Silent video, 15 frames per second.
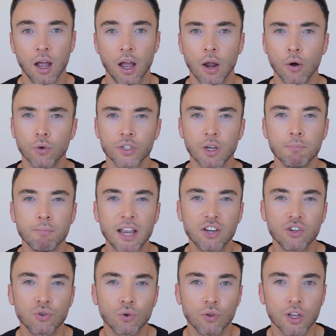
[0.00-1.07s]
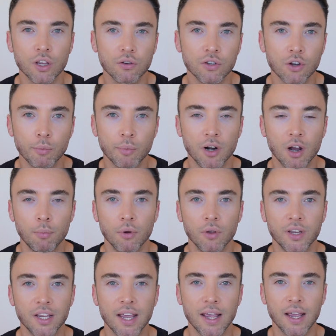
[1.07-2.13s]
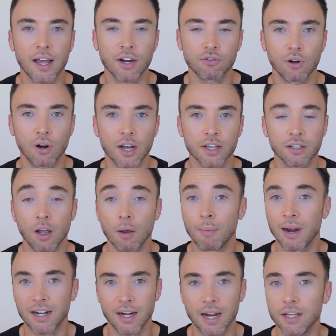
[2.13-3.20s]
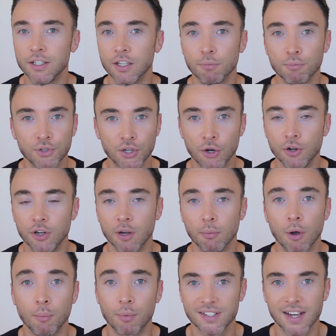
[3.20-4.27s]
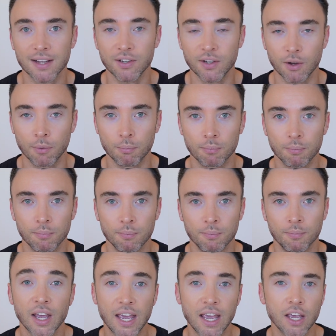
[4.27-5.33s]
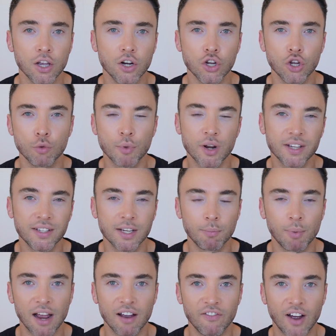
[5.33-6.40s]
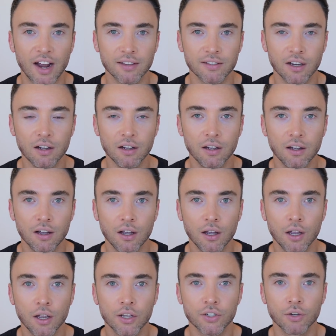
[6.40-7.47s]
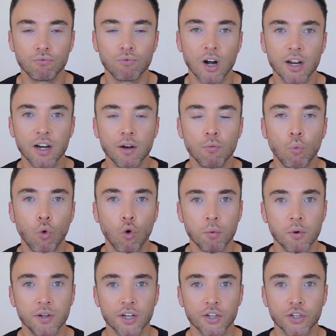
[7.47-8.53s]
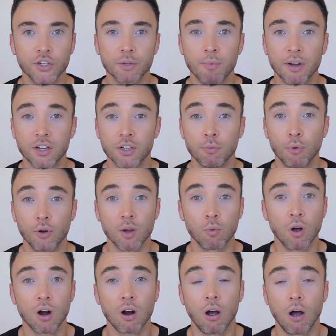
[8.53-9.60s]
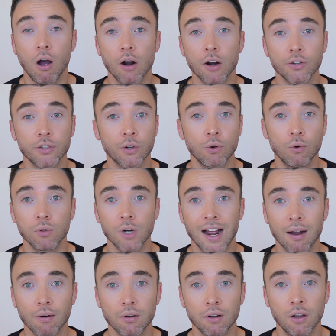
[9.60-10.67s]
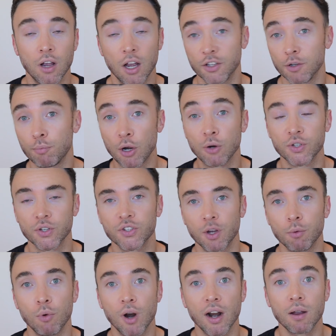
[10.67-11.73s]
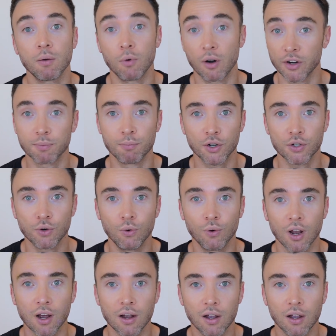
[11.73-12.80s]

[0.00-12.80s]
And also make sure that you're topping up on key electrolytes like magnesium, sodium, and potassium. Heat and humidity play a factor. So running in warm conditions makes your body work harder to cool down, as opposed to somewhere where it's much cooler.